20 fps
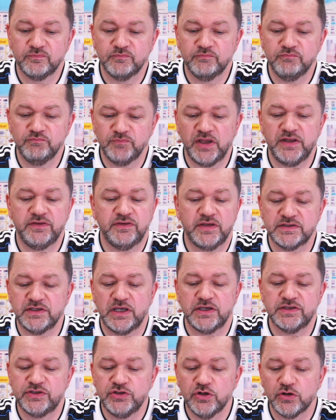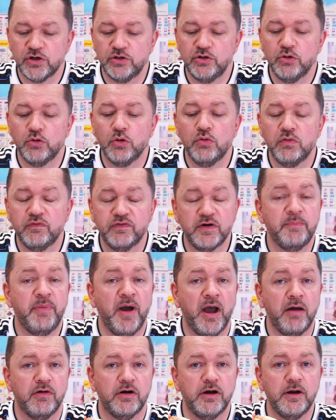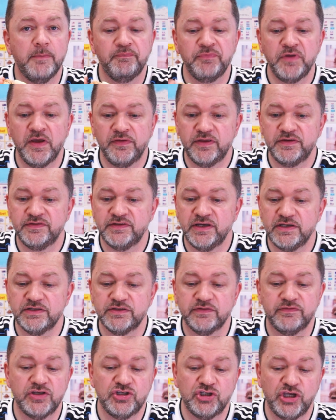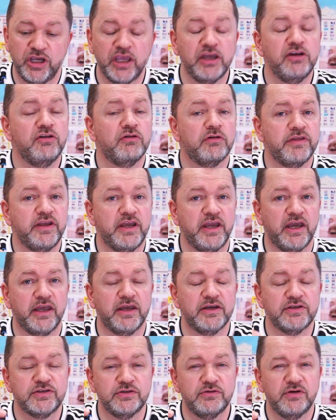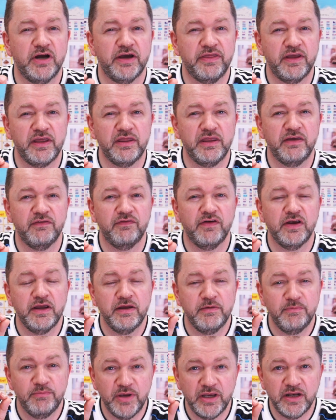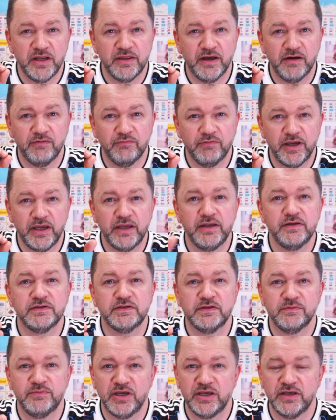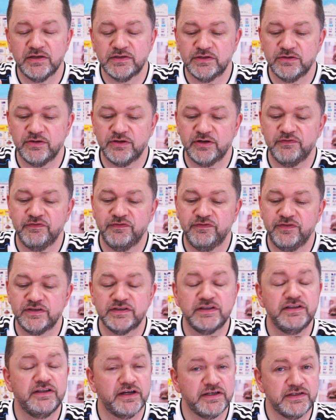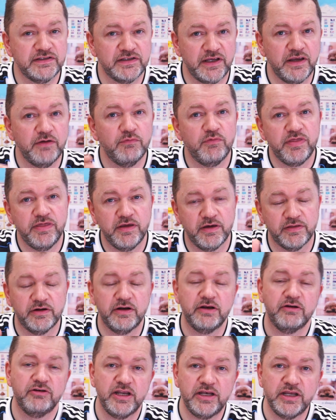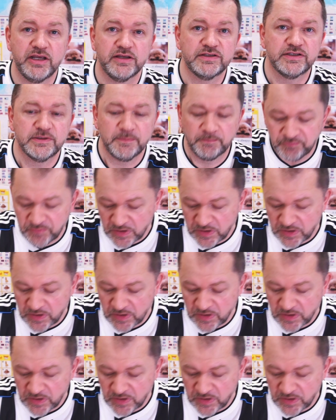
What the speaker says: It's not going to overpower the taste of the chicken or the egg. So I think they've made it that way to make it so that it fits nicely with the other ingredients.